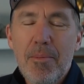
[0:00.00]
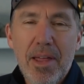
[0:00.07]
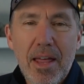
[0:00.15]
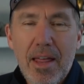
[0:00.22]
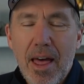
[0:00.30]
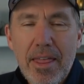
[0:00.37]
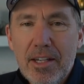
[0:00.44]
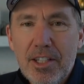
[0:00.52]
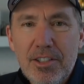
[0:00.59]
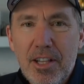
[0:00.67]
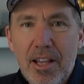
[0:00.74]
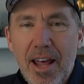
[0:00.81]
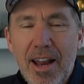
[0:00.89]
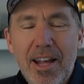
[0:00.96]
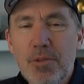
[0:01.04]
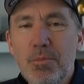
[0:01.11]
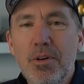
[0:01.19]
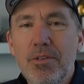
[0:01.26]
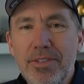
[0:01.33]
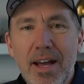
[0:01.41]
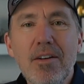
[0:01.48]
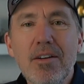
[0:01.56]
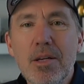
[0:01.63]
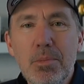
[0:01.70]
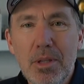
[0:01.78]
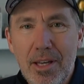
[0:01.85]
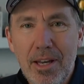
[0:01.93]
I mean, I think that has profound
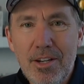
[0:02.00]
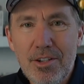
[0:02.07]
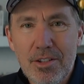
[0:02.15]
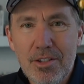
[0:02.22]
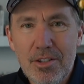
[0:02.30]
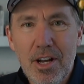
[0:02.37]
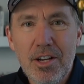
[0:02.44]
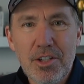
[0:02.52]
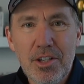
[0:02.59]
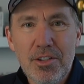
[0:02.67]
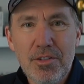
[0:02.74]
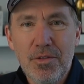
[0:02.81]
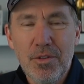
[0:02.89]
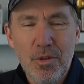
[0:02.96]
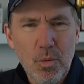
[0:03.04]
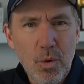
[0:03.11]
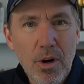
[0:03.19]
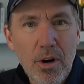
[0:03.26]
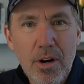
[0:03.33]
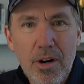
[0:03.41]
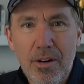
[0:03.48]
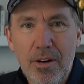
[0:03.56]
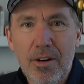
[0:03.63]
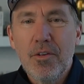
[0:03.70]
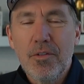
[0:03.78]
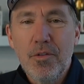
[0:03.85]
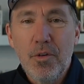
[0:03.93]
implications, not just for work
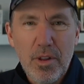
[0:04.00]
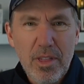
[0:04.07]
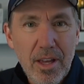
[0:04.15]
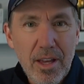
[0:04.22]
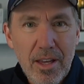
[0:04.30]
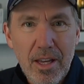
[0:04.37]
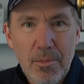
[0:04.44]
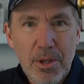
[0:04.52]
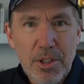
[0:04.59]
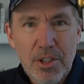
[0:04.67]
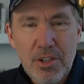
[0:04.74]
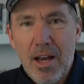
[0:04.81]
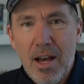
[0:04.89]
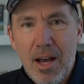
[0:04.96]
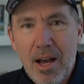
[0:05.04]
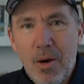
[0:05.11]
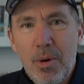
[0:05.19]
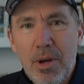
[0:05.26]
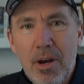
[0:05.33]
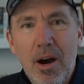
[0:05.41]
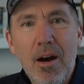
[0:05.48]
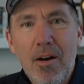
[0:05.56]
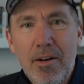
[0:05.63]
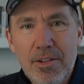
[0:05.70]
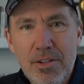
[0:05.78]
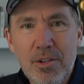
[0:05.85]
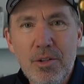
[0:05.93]
or for thinking, but just how we
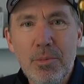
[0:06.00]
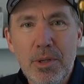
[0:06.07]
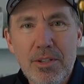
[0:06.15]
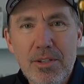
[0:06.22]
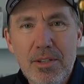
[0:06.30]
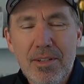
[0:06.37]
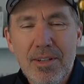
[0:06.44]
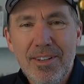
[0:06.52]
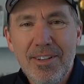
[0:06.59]
are as humans.